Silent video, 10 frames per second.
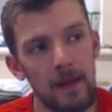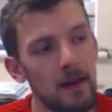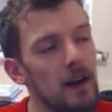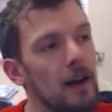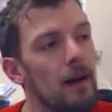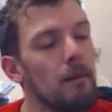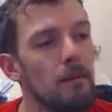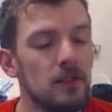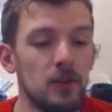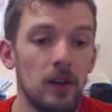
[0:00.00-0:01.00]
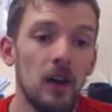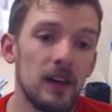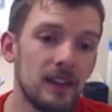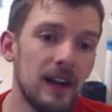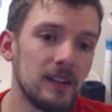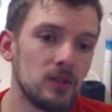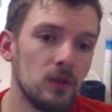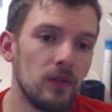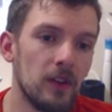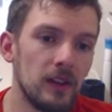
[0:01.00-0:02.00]
So I like that sort
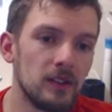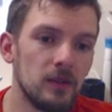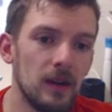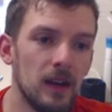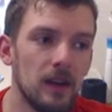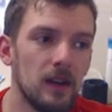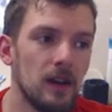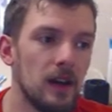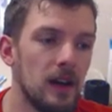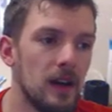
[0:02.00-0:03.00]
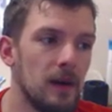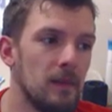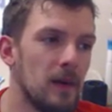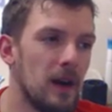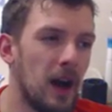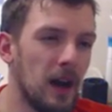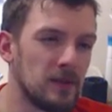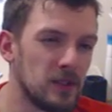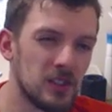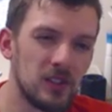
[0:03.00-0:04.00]
of thing to it. I'm
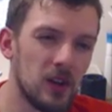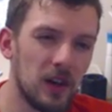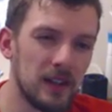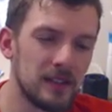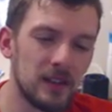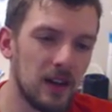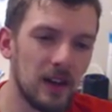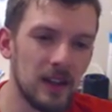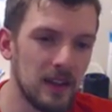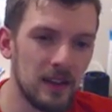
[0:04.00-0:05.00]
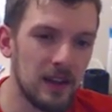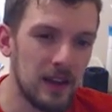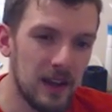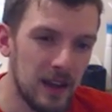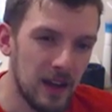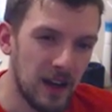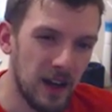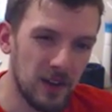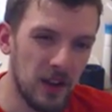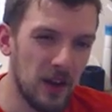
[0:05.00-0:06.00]
just not entirely, I
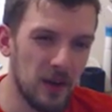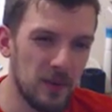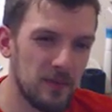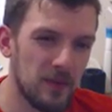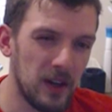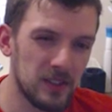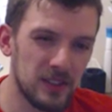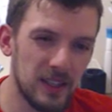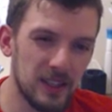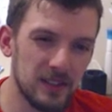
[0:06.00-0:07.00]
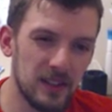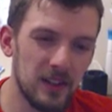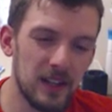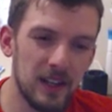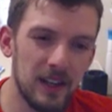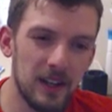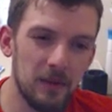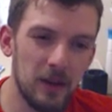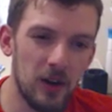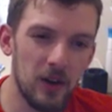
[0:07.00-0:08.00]
don't know, I just think it's going to look a little
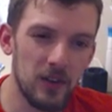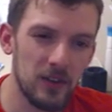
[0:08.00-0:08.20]
bit odd.